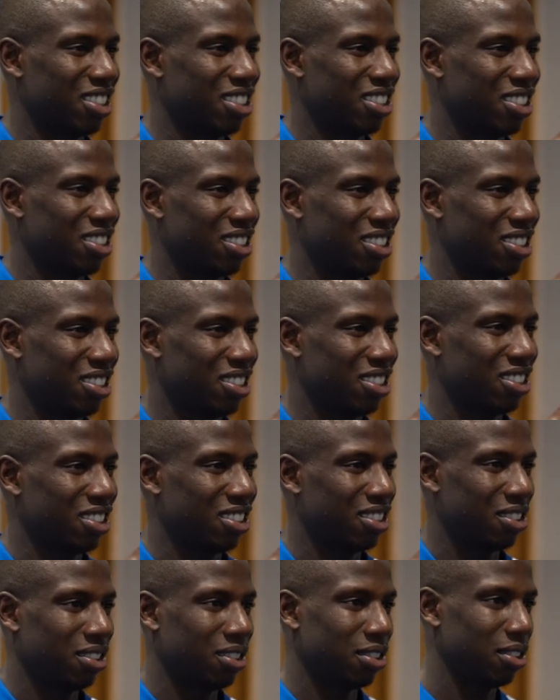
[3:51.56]
wait to,
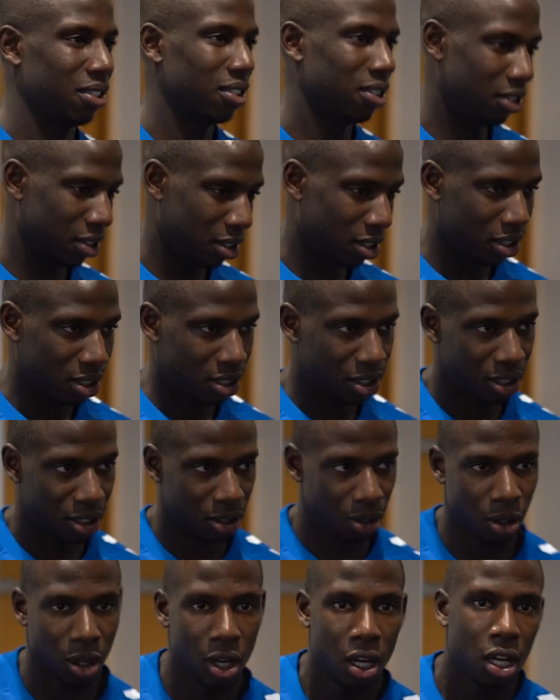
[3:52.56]
to start to
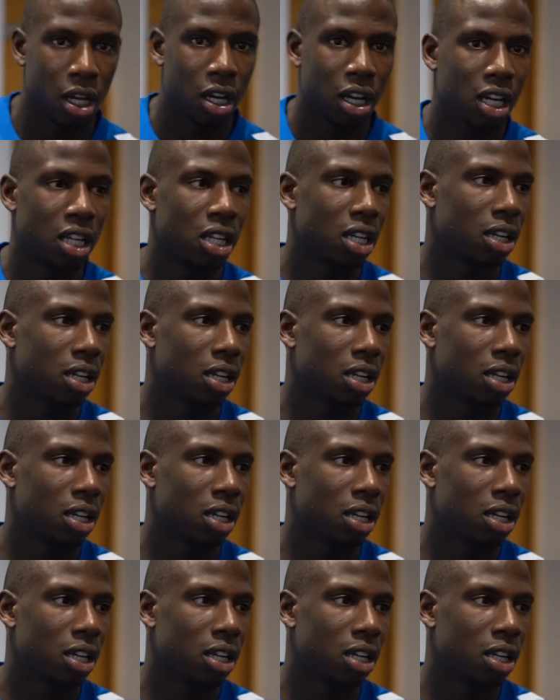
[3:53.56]
play in